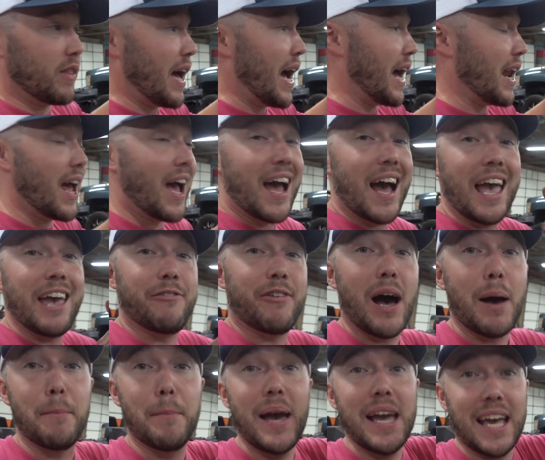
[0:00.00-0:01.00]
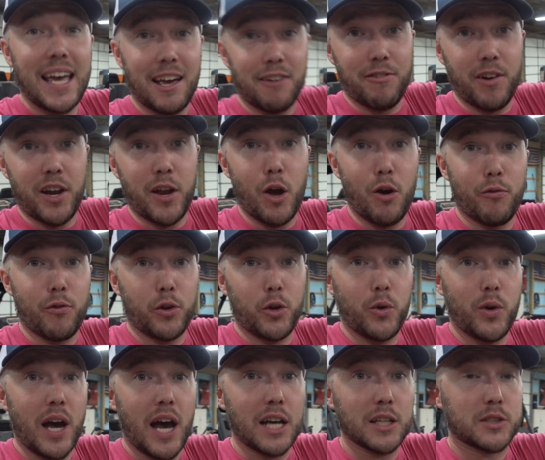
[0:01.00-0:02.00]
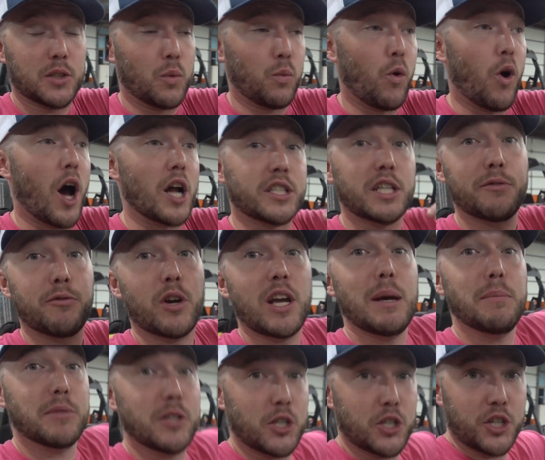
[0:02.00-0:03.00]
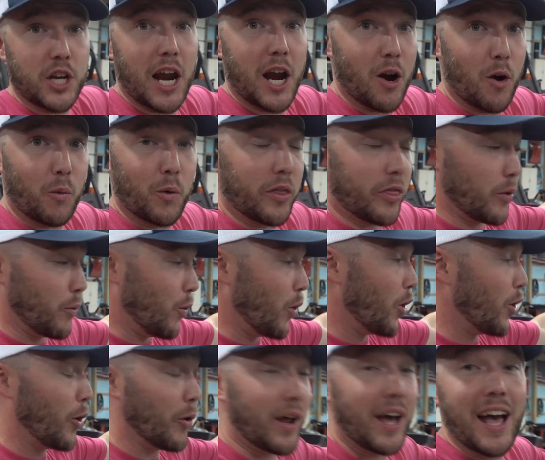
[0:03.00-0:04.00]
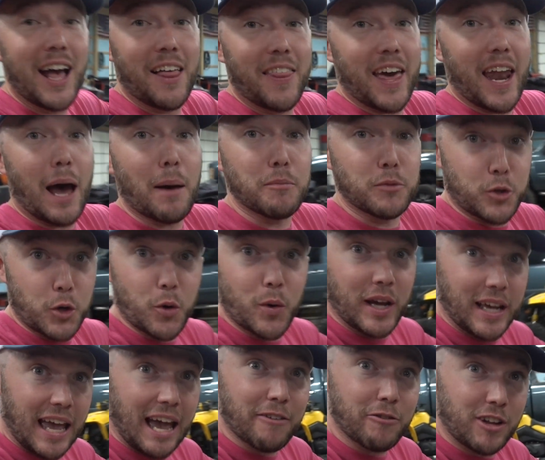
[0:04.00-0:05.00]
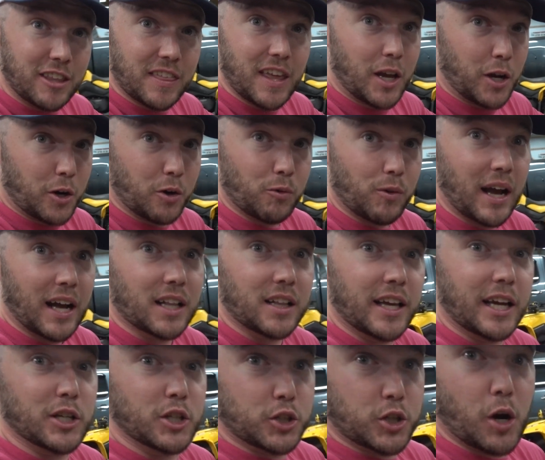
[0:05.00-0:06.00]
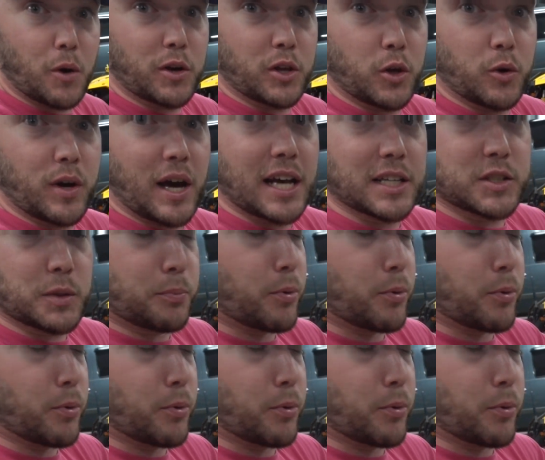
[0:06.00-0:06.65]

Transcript: that if I'm making a video for you guys to watch and for him to share with the world, that I'm doing everything correctly and showing you guys the